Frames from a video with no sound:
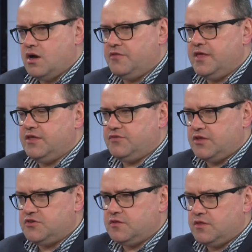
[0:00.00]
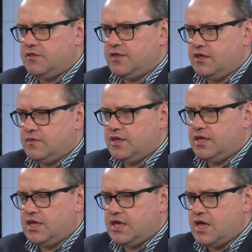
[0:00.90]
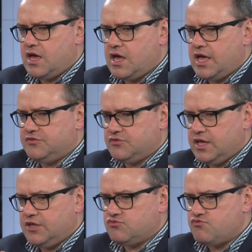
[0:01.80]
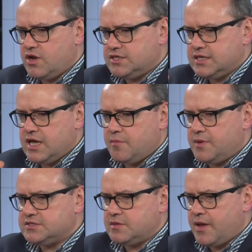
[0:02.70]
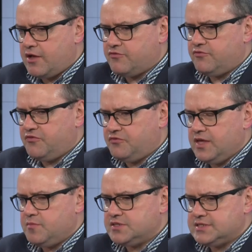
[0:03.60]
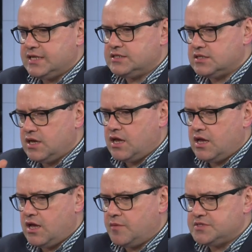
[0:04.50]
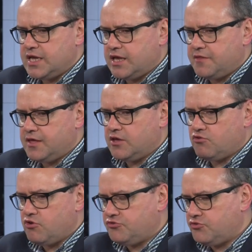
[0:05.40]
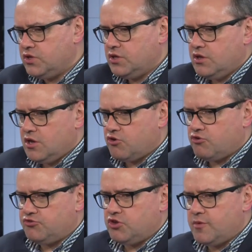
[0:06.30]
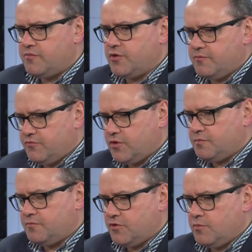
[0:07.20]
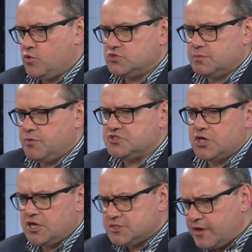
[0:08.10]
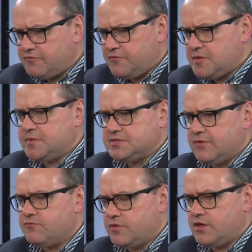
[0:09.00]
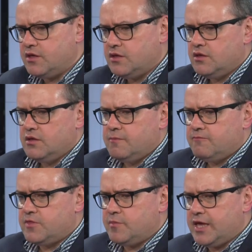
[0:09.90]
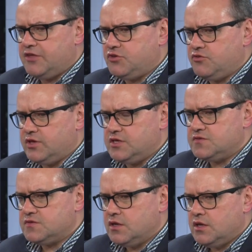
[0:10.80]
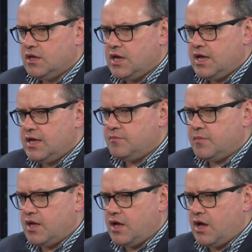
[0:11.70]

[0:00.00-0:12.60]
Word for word: I think it's actually the, the, the uh, it's, it's rising up. It's about 15% uh, uptake, I think, across across Europe for, for, for most, most cars, about 50% for the, for the big SUVs. Um,